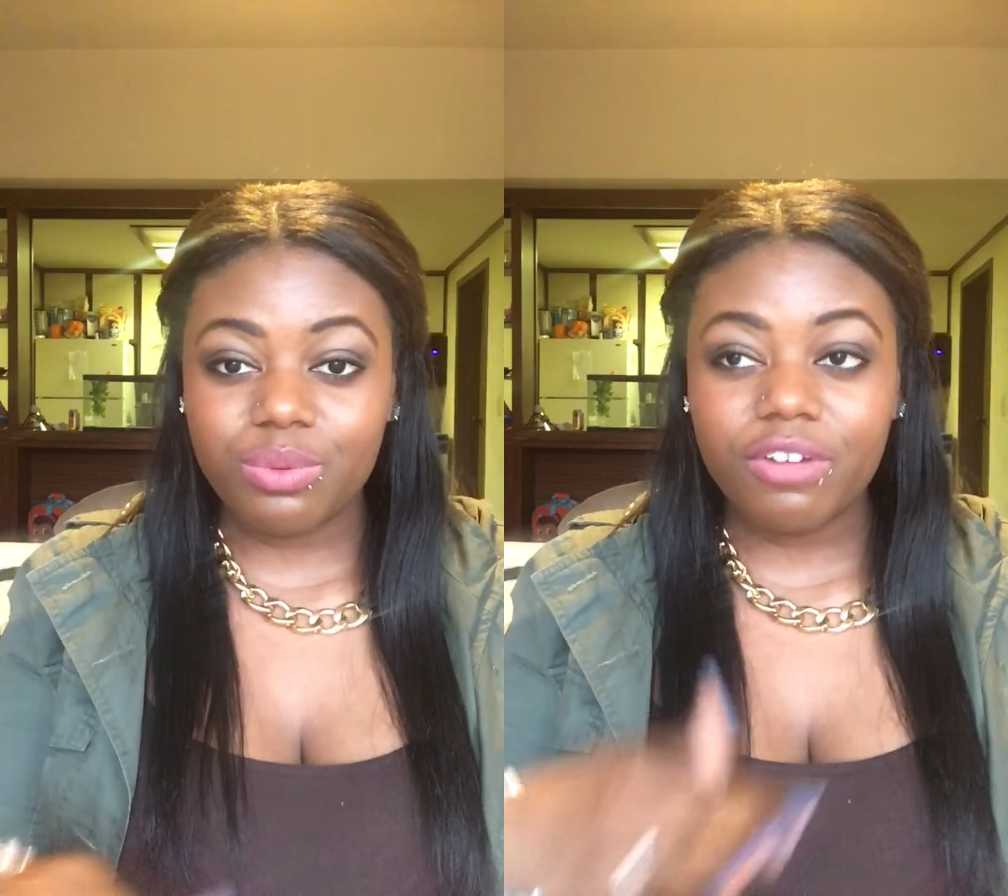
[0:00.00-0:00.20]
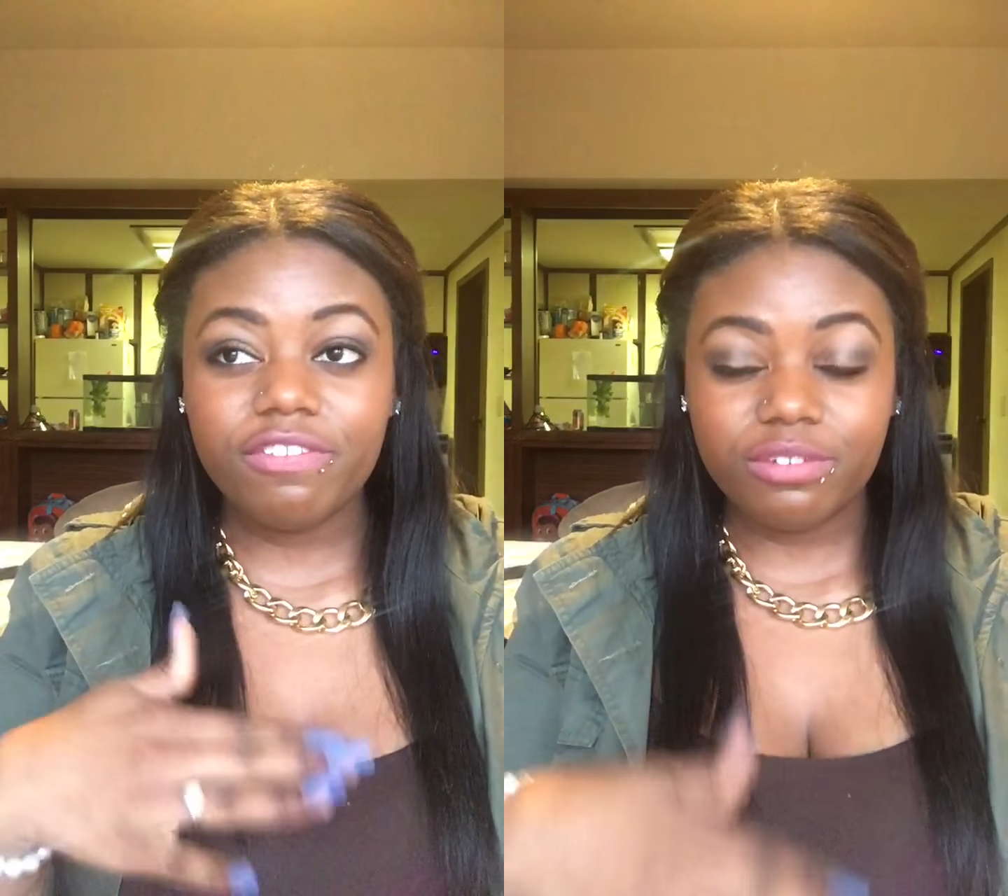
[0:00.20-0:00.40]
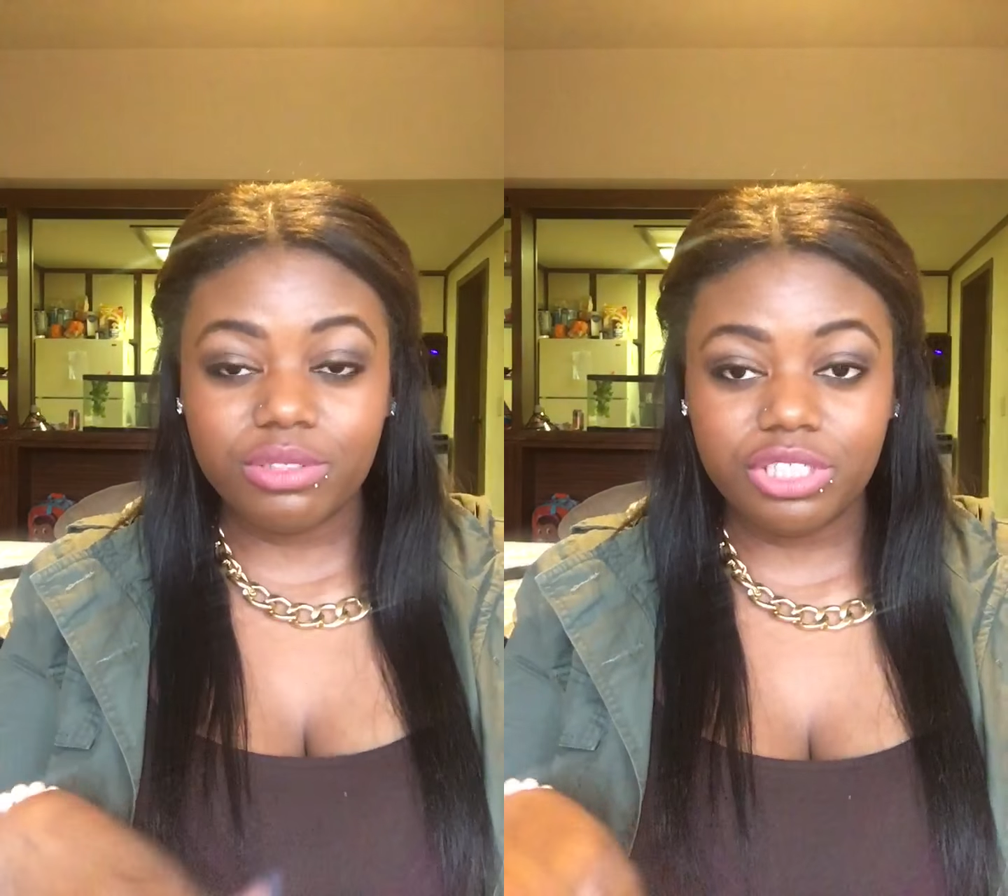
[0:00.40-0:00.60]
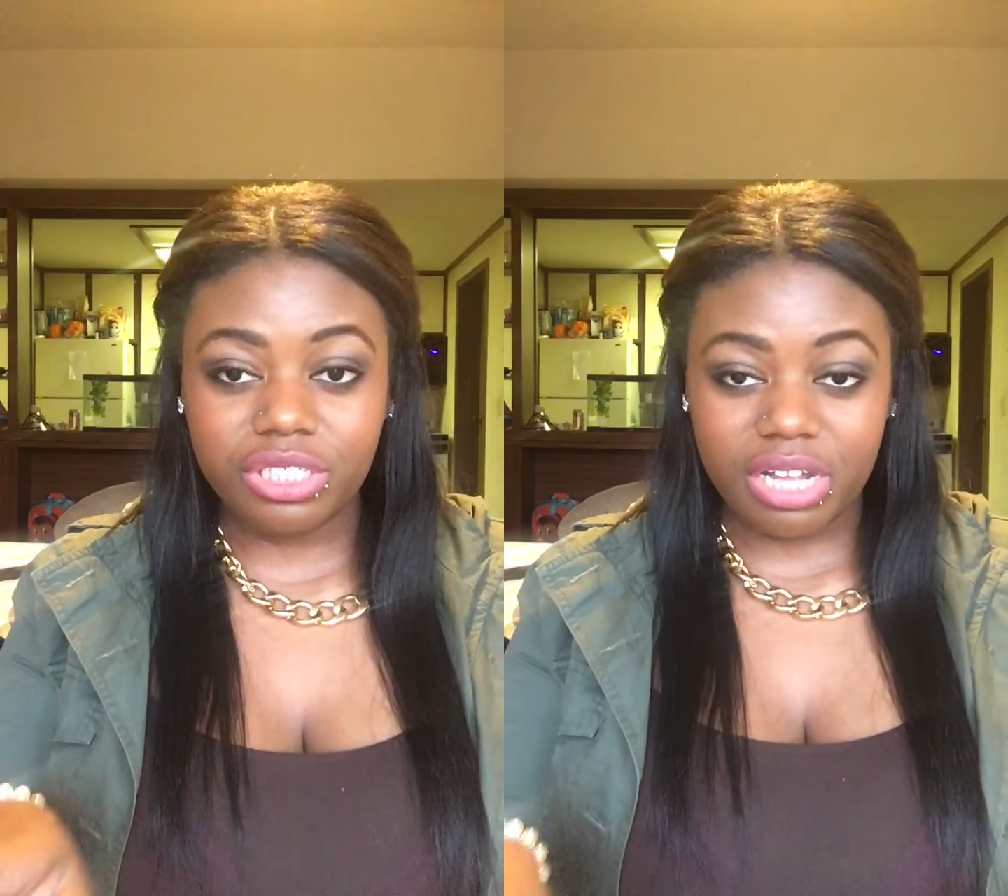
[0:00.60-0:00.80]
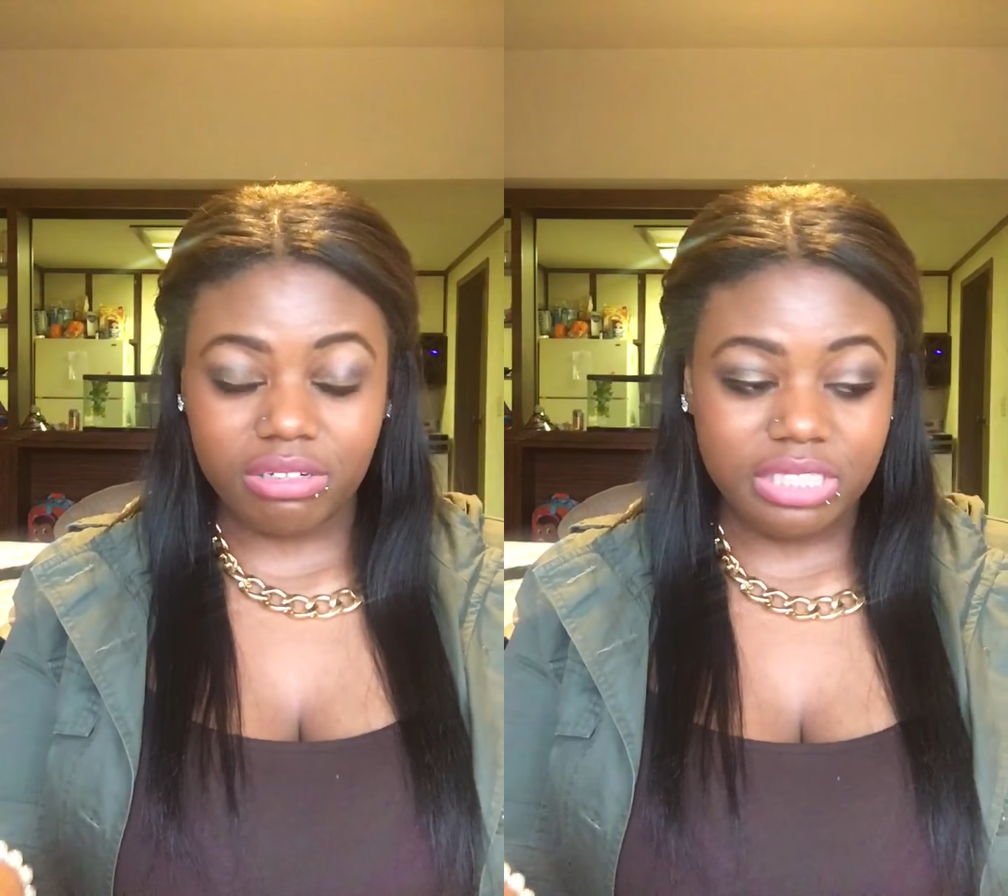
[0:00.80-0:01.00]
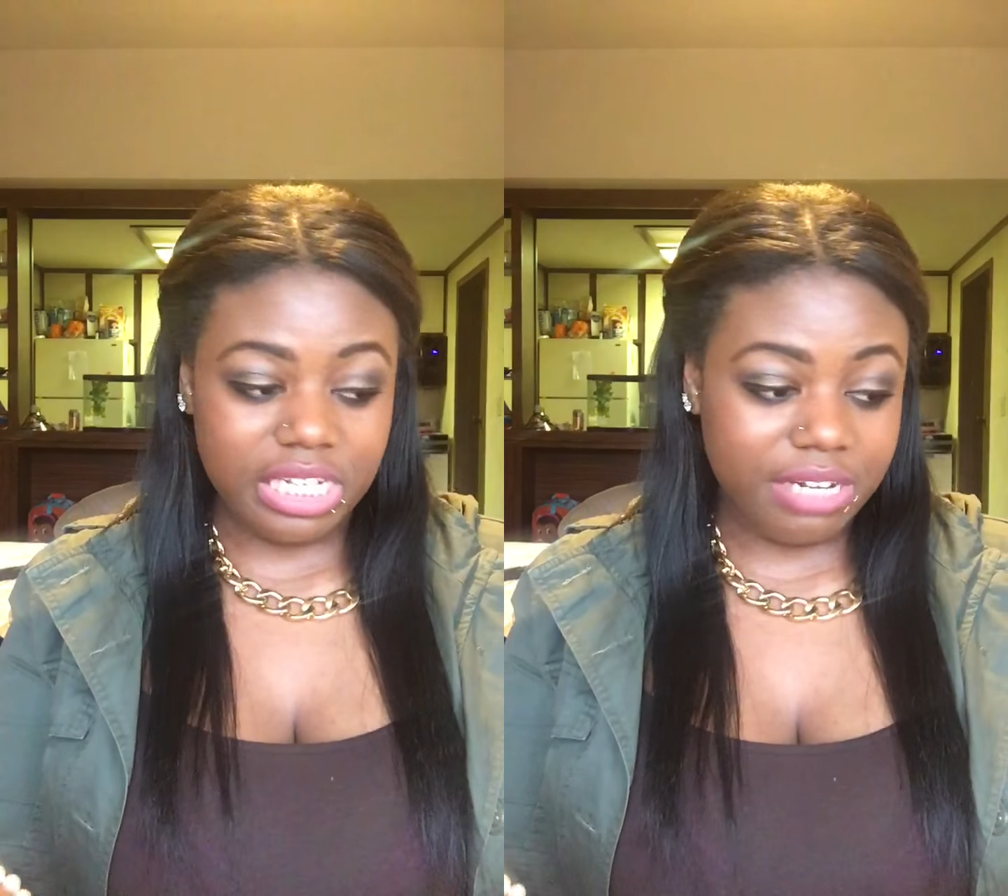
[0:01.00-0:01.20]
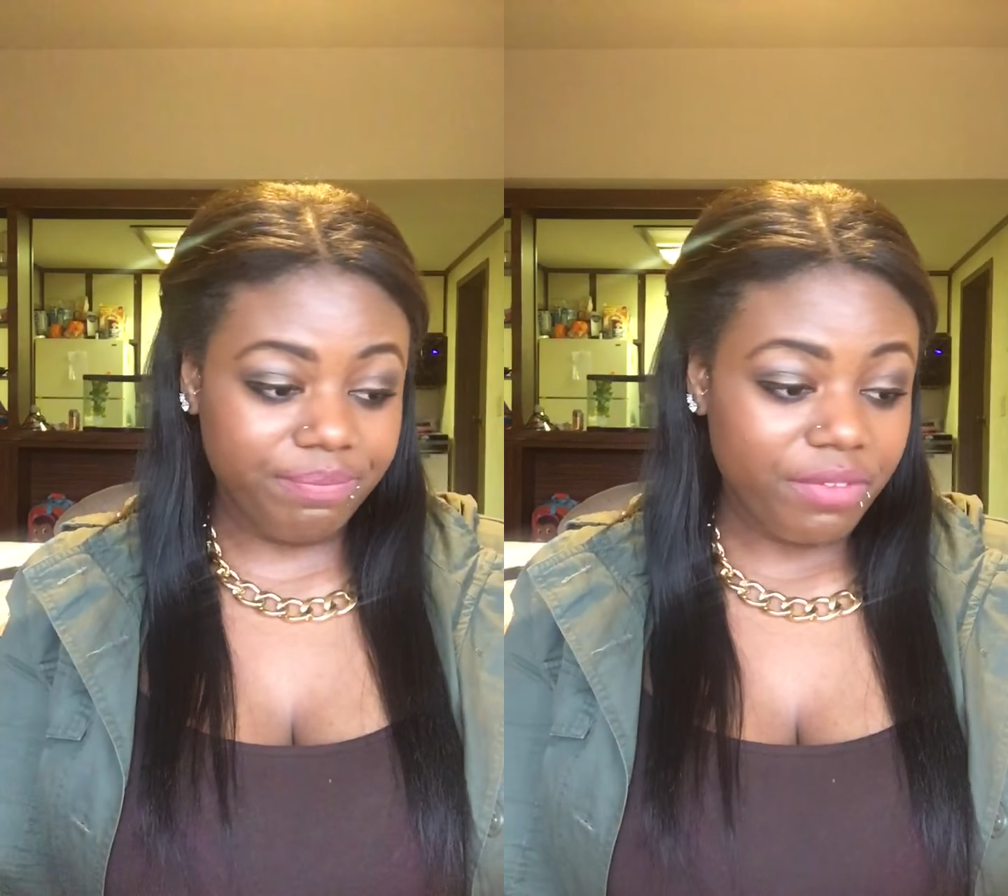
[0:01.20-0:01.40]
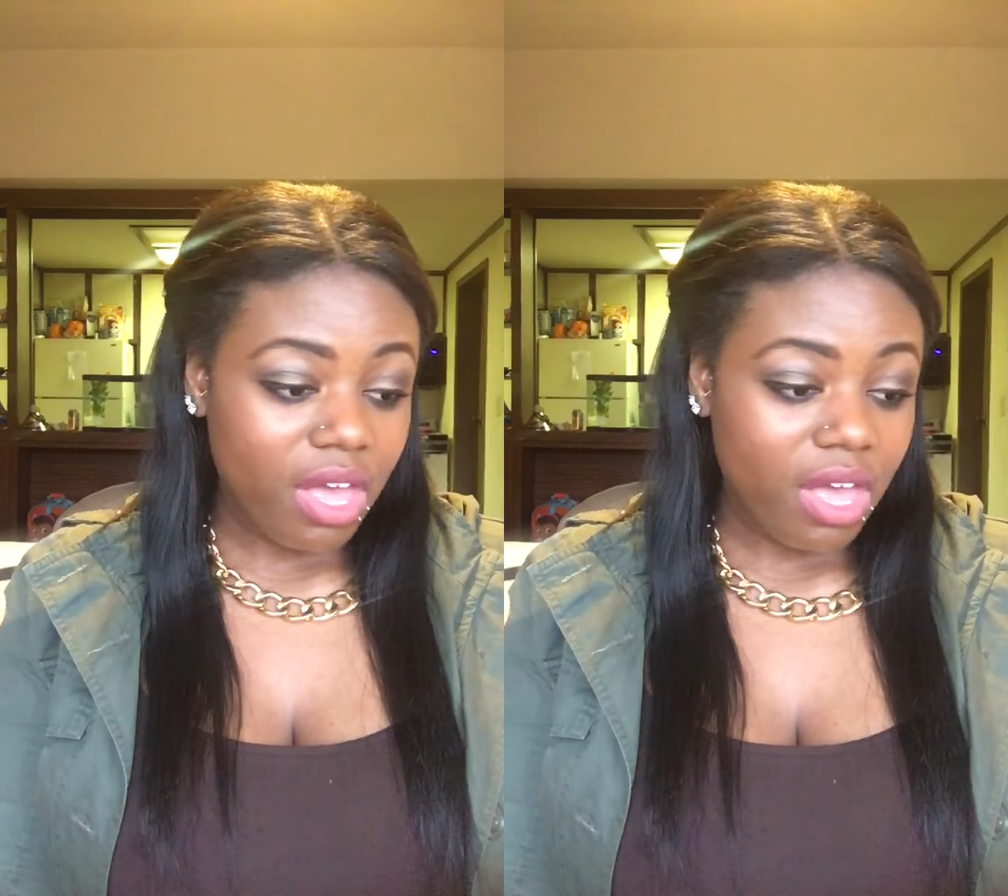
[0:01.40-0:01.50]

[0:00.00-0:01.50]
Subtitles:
what foods you're allowed to eat.